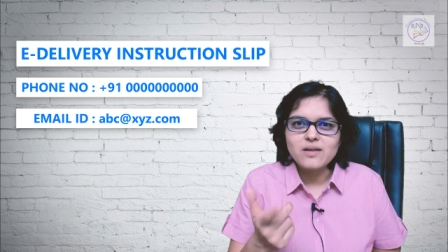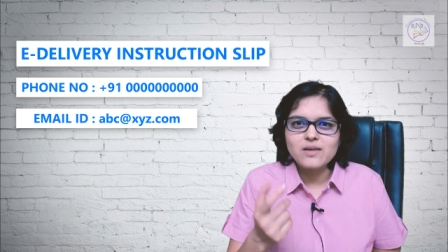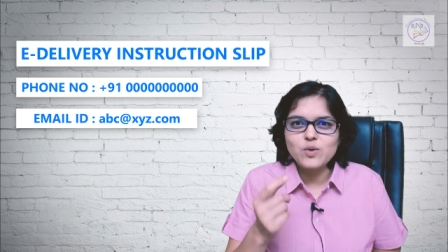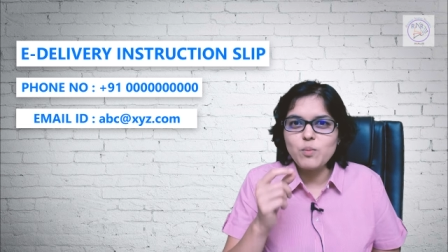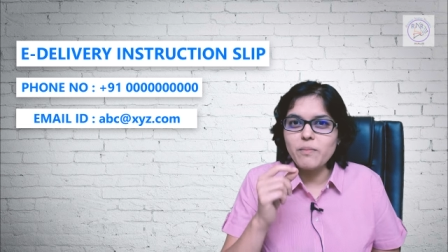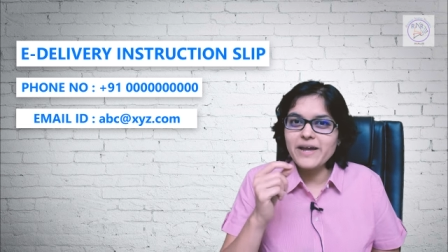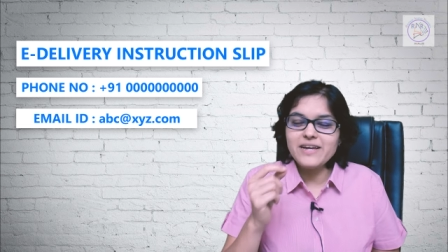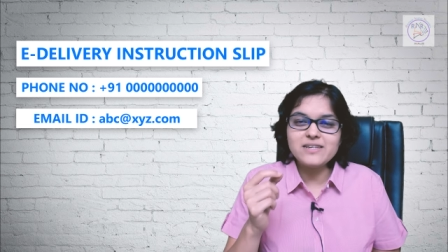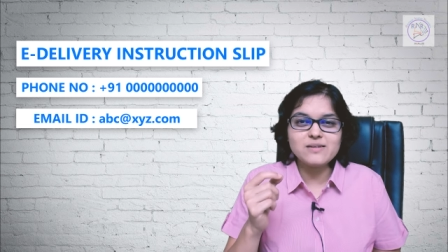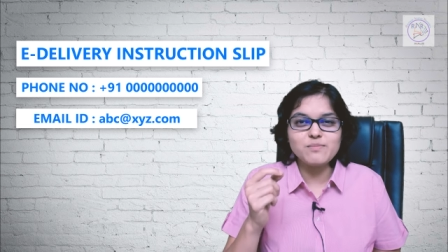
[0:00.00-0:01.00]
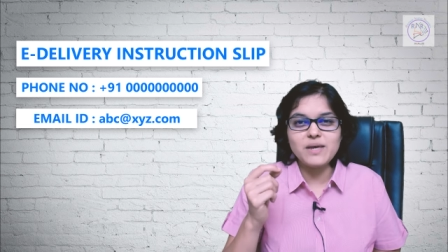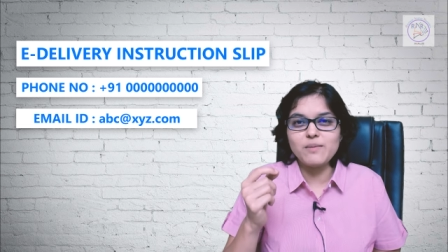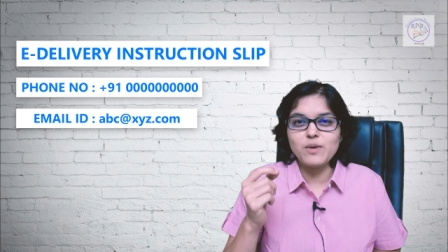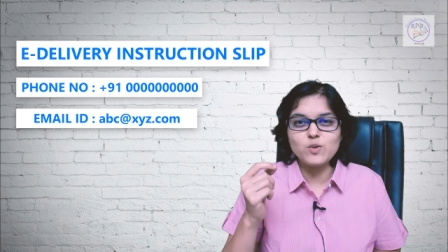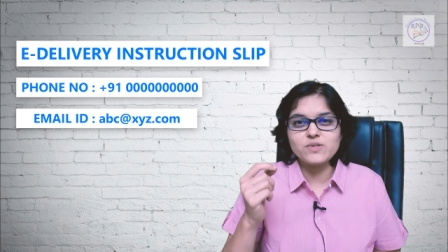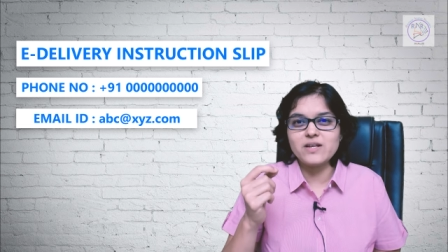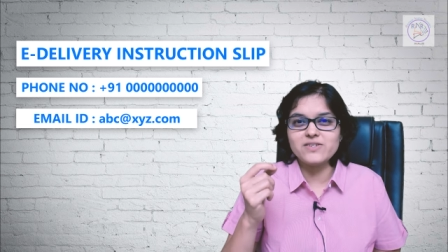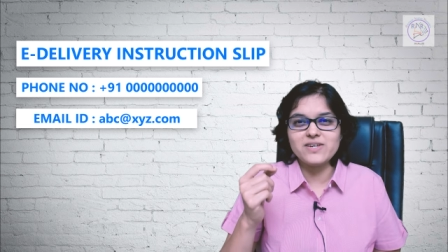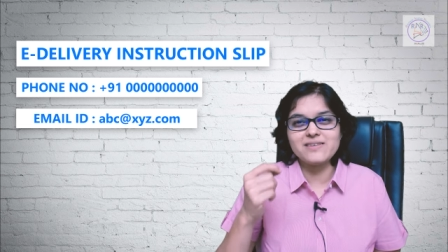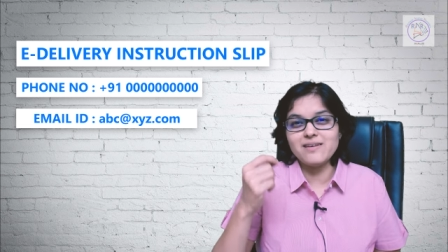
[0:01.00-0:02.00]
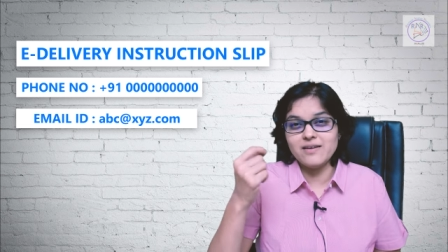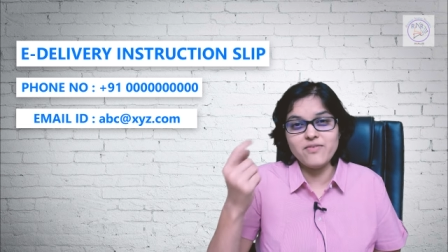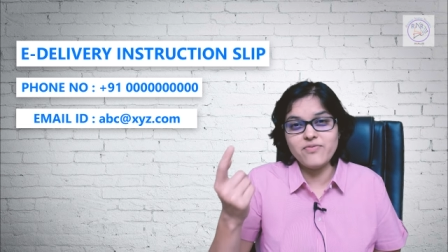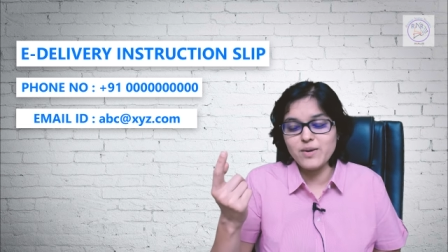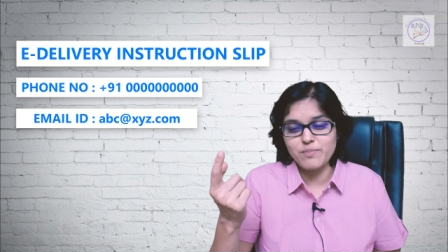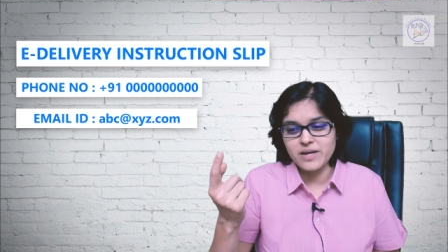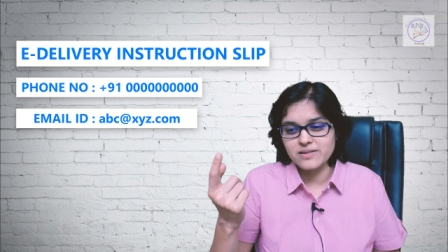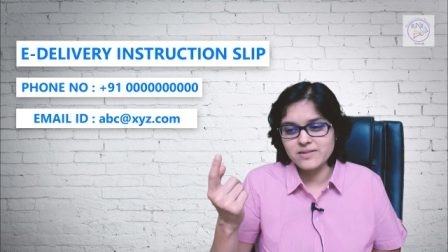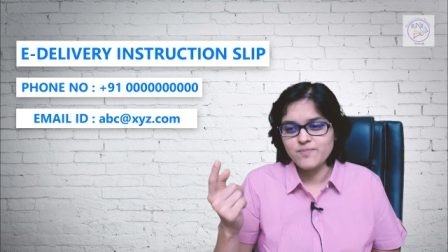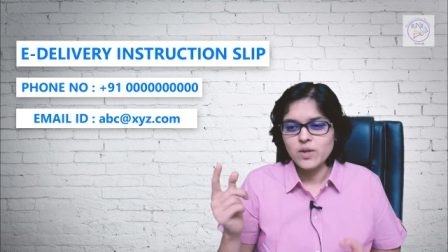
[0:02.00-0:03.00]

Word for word: You might be able to sell shares at a different price.